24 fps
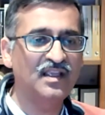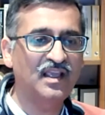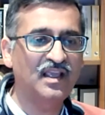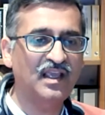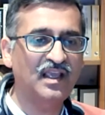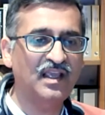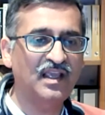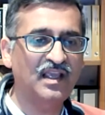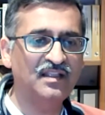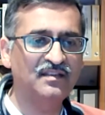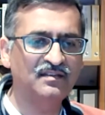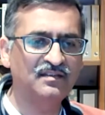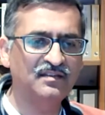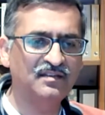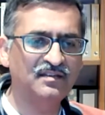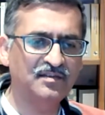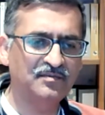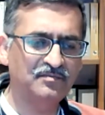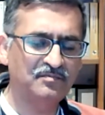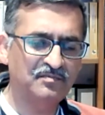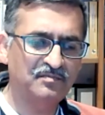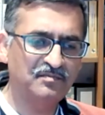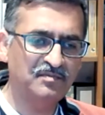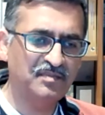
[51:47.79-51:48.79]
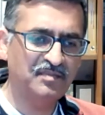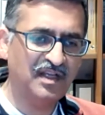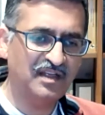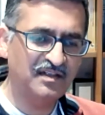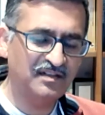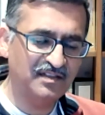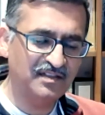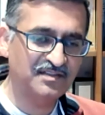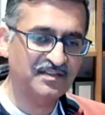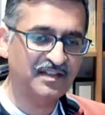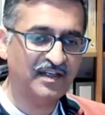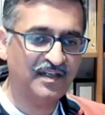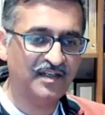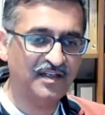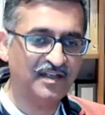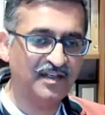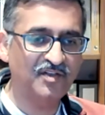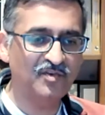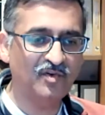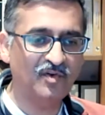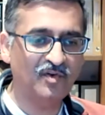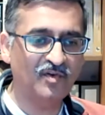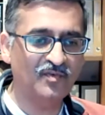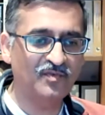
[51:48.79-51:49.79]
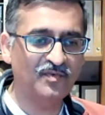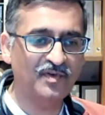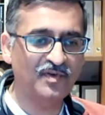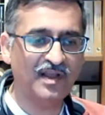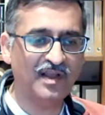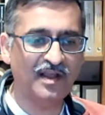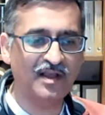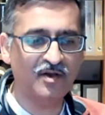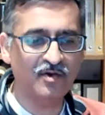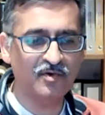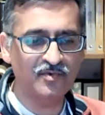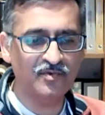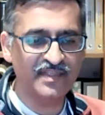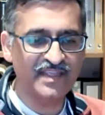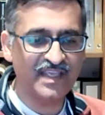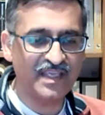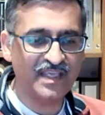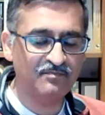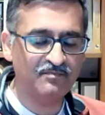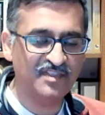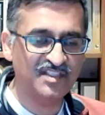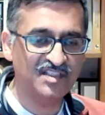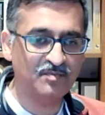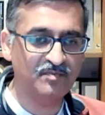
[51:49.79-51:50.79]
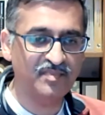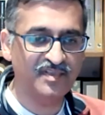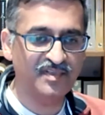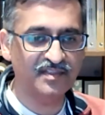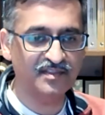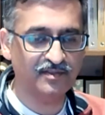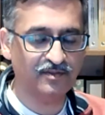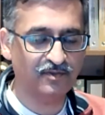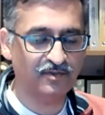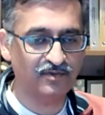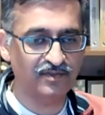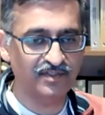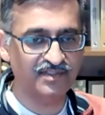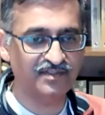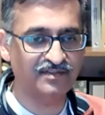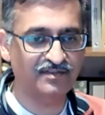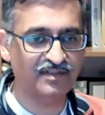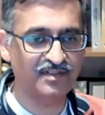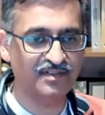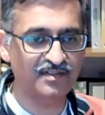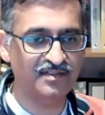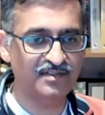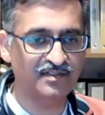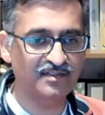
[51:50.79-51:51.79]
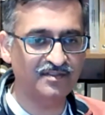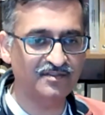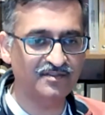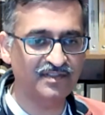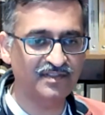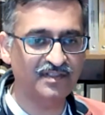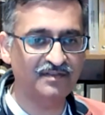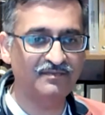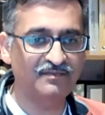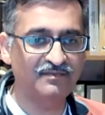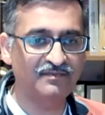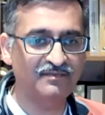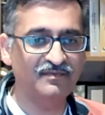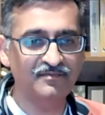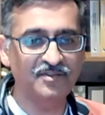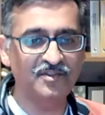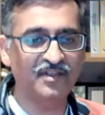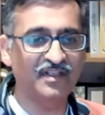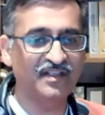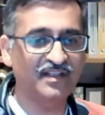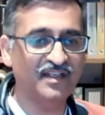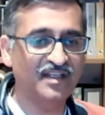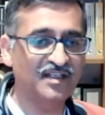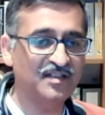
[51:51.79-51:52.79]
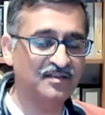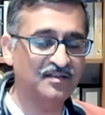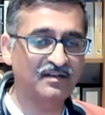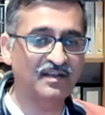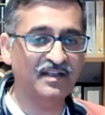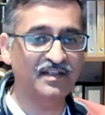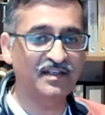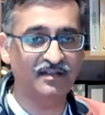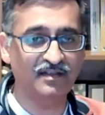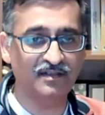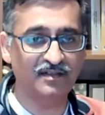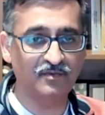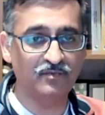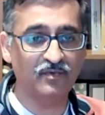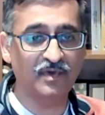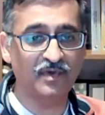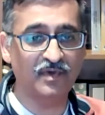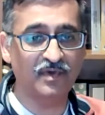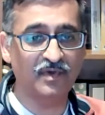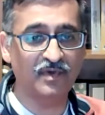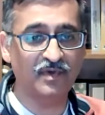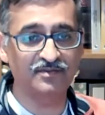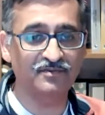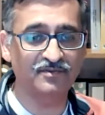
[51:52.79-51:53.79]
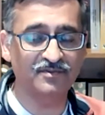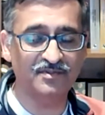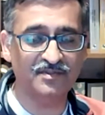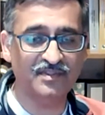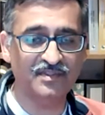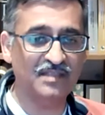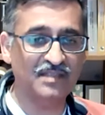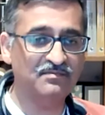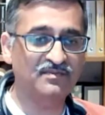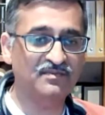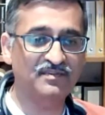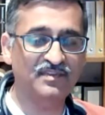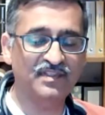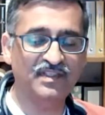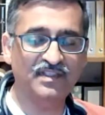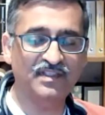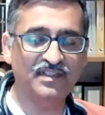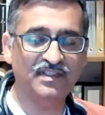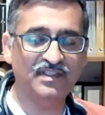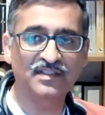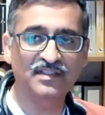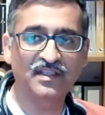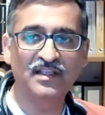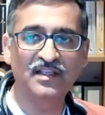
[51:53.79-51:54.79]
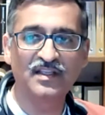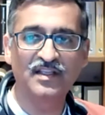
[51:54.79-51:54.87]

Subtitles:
and the understanding of how the MHPS law is structured, so that you can get right advice on those type of things.